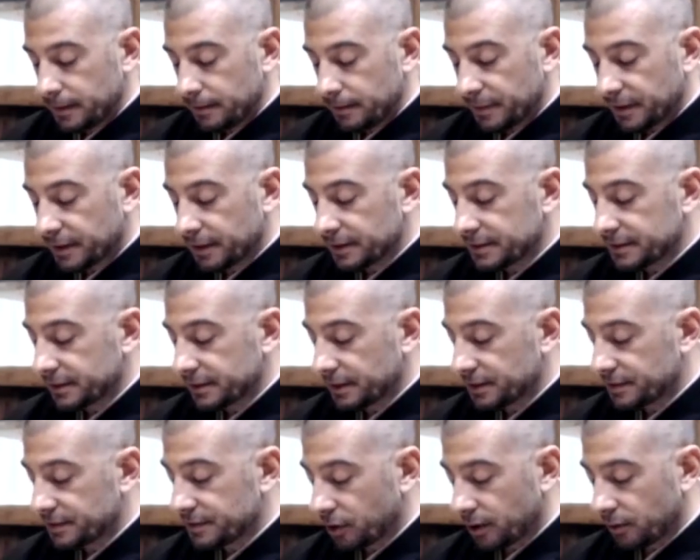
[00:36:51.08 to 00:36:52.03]
Because
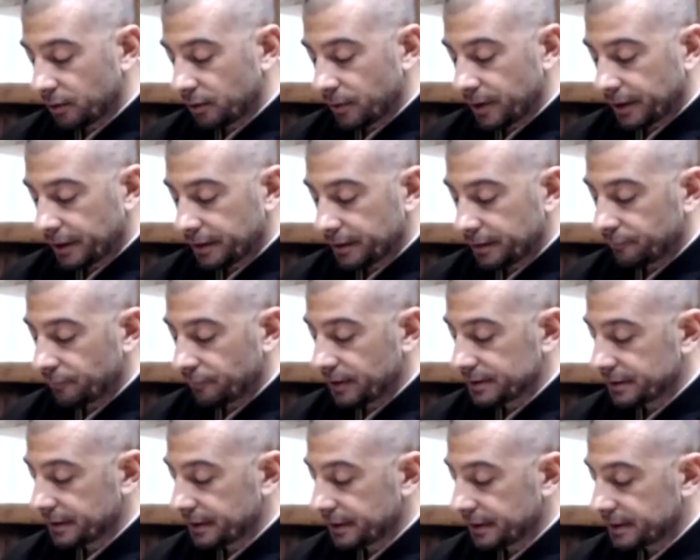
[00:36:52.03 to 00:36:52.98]
such broad awakening
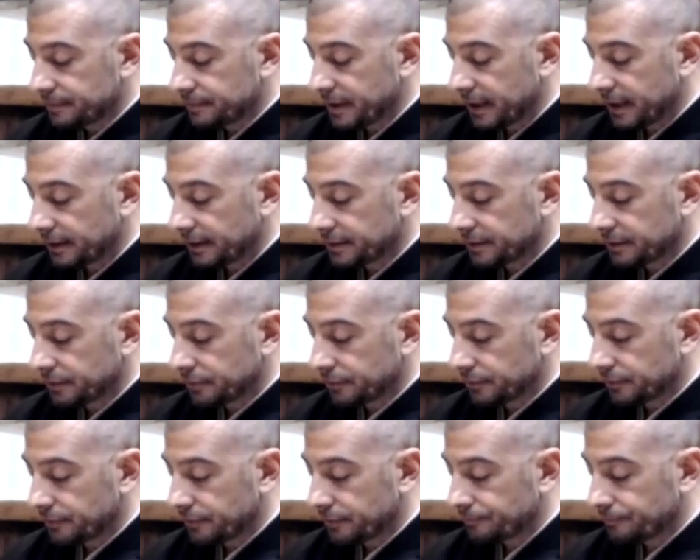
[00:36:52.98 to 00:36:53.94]
resonates back to
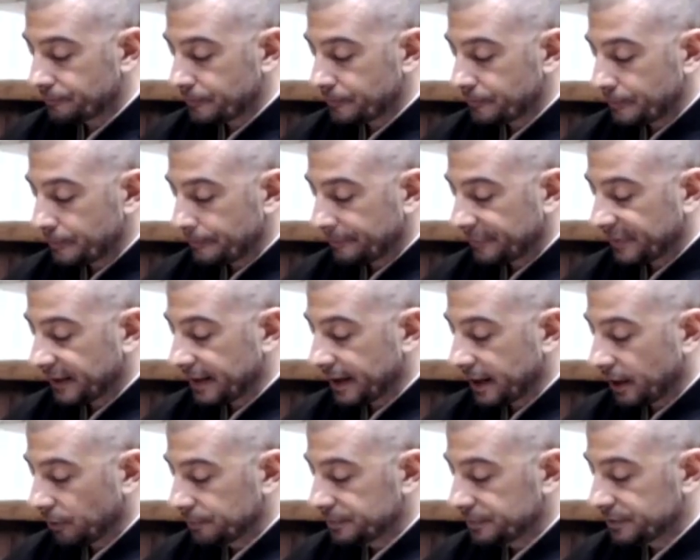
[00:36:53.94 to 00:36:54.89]
you and
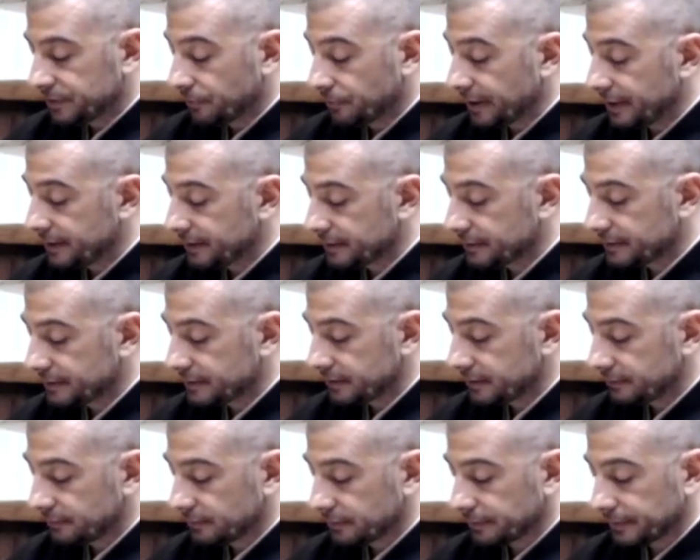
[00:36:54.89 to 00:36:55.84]
helps you
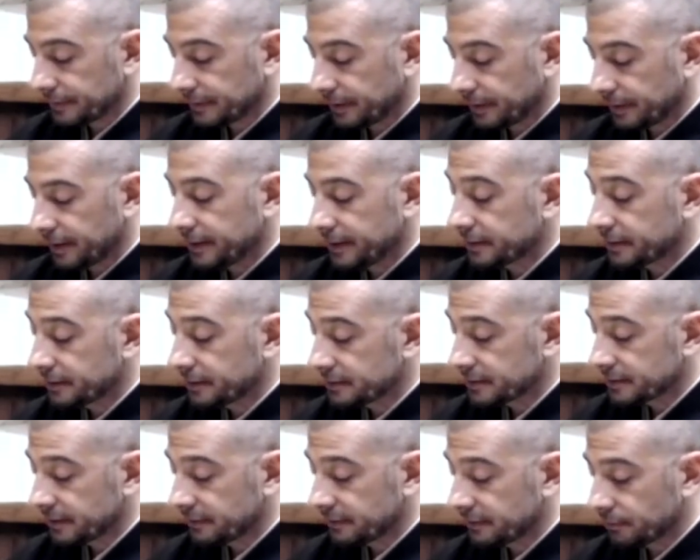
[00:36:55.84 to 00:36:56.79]

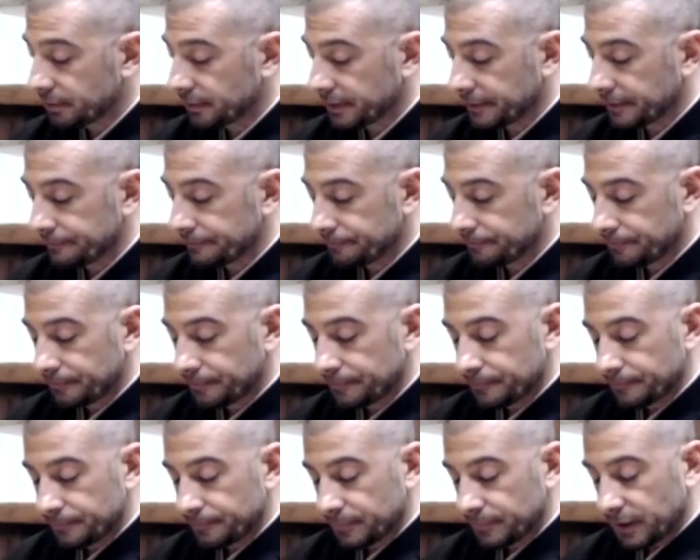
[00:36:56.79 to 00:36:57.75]
inconceivably,
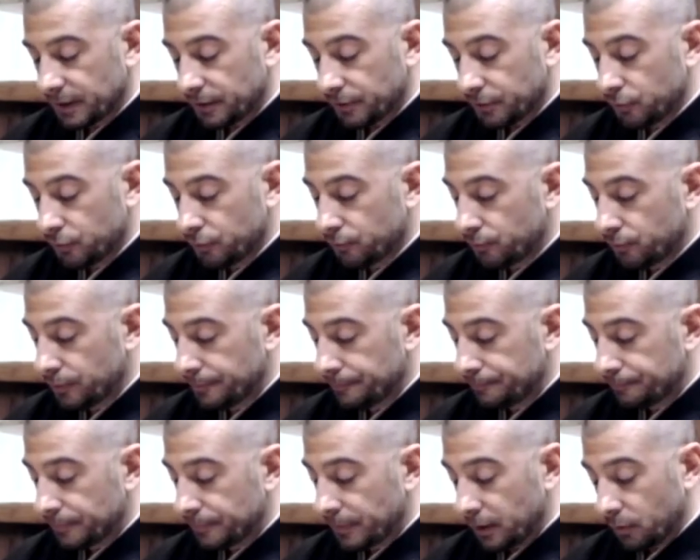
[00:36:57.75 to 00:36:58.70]
you
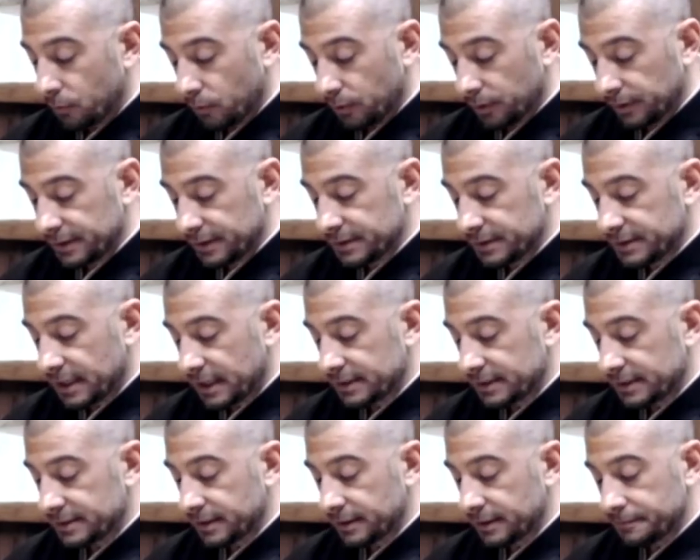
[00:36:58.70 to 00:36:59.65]
will in
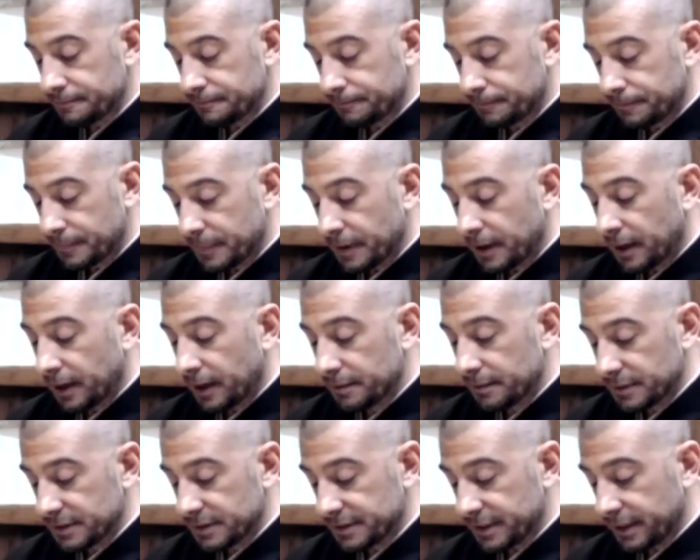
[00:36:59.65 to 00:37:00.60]
Zazen
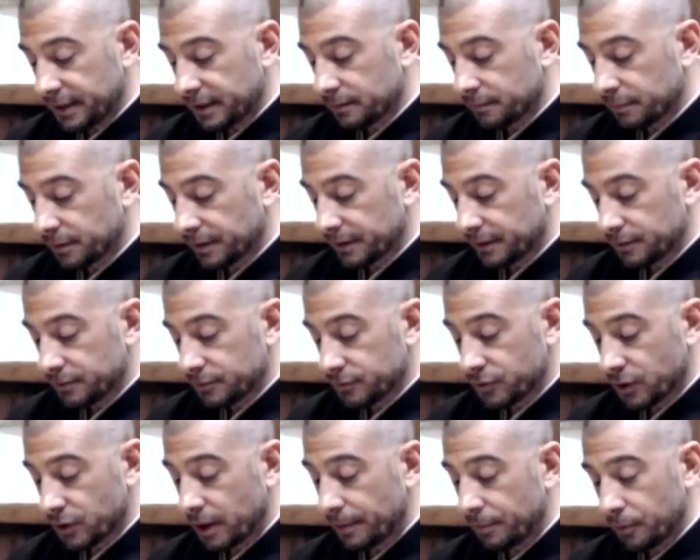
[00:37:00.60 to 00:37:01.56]
unmistakably
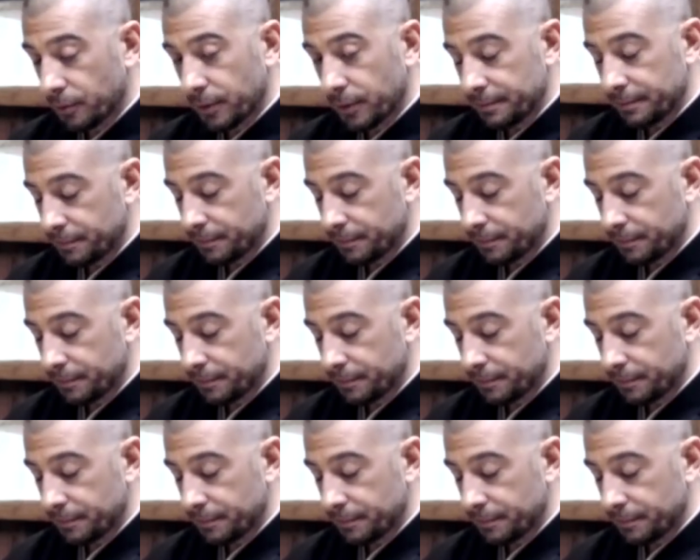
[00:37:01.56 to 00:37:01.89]
drop away